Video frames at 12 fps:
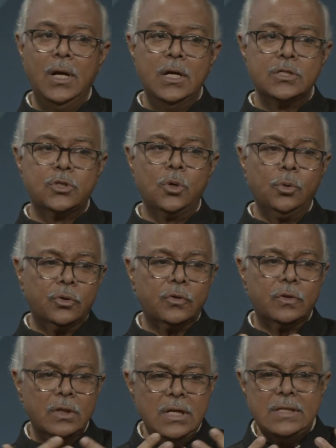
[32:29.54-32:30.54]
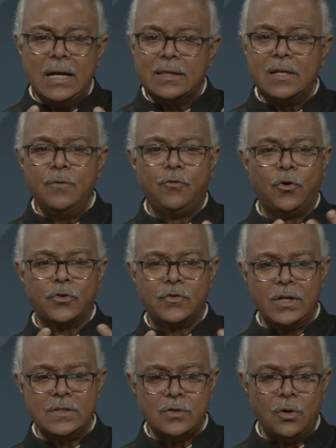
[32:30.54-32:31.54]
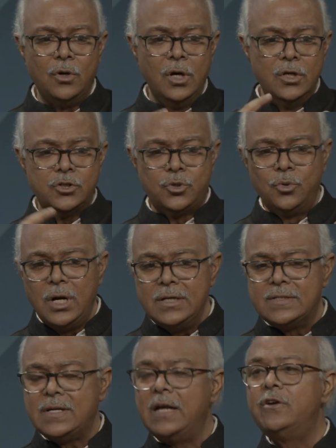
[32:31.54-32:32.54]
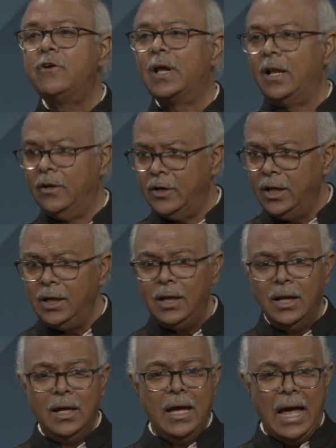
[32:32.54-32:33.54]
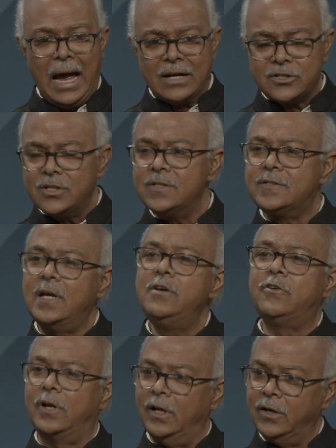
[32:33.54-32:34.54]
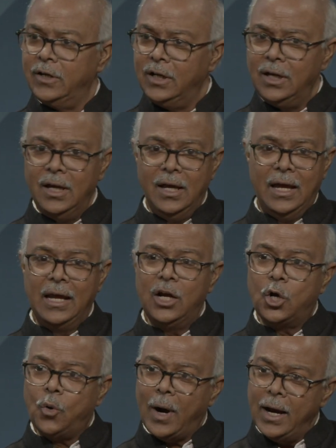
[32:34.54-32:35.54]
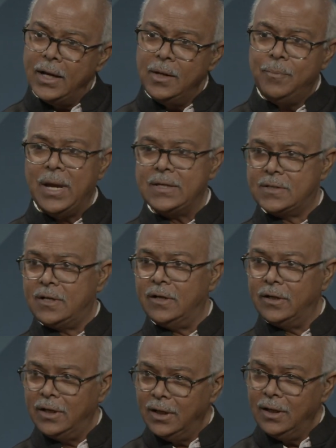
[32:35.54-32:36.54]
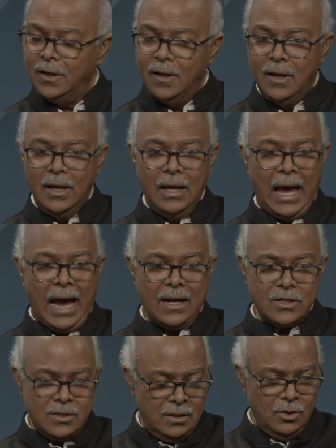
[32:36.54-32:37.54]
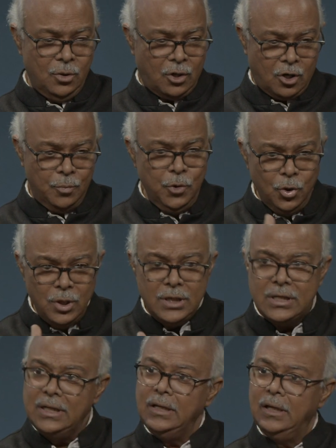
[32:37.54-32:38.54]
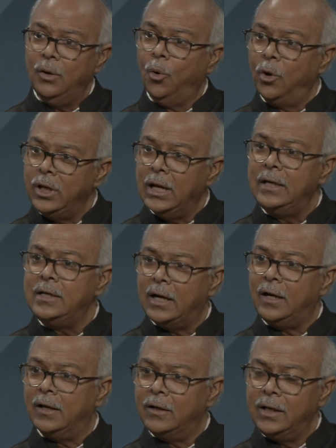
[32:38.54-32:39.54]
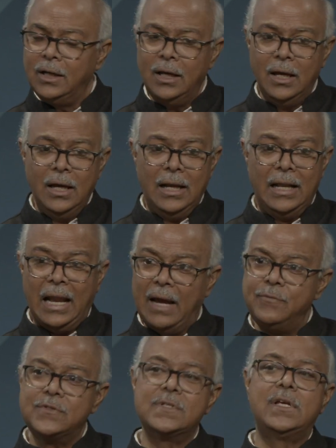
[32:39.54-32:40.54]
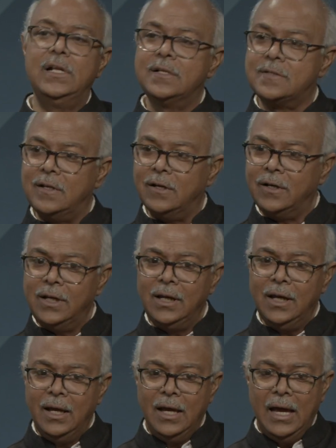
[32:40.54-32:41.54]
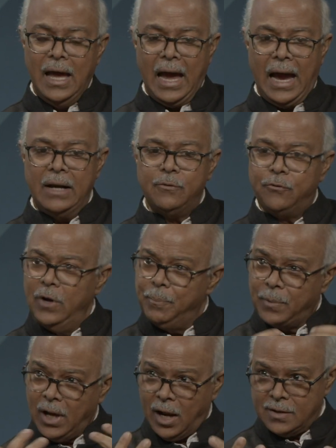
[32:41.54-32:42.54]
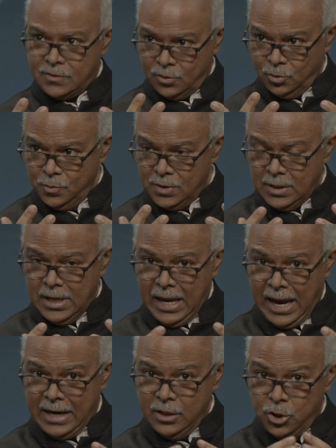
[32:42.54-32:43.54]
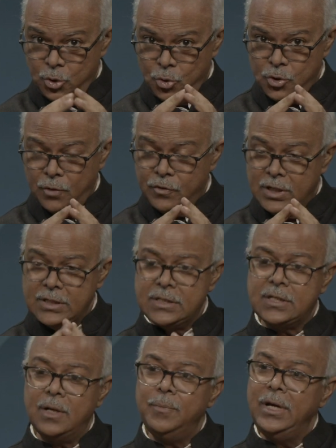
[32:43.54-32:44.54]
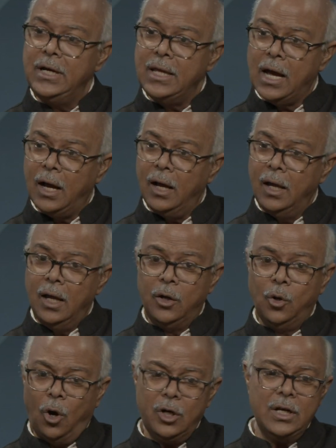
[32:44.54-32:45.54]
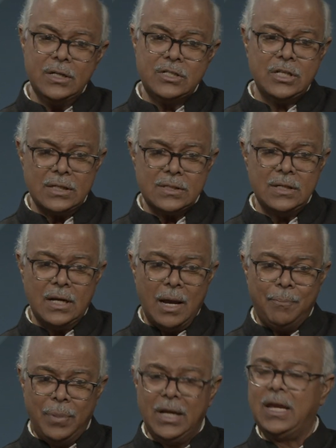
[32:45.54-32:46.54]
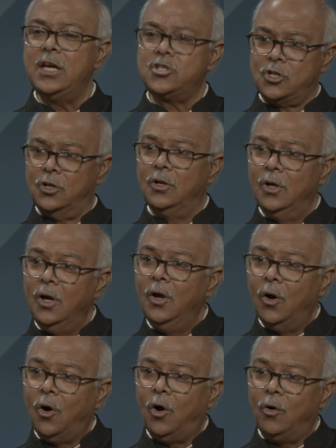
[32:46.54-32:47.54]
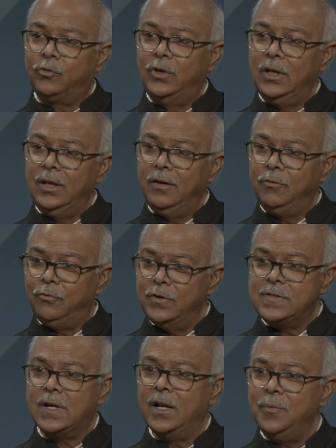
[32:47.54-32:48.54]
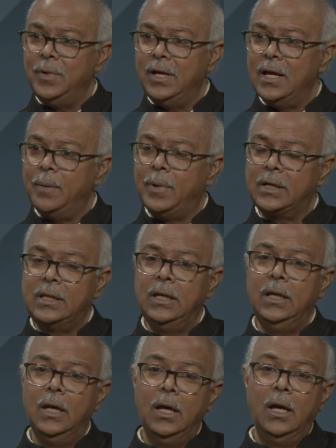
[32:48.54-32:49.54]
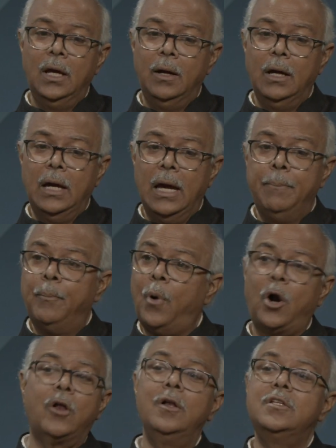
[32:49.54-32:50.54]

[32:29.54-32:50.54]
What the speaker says: So these are 3-4 things, you know, student-centric learning, action-centric learning, inquiry-based learning, community-oriented learning, life skills learning, and flipped classrooms, and use of digital media, not as just a replication of the physical media, but a model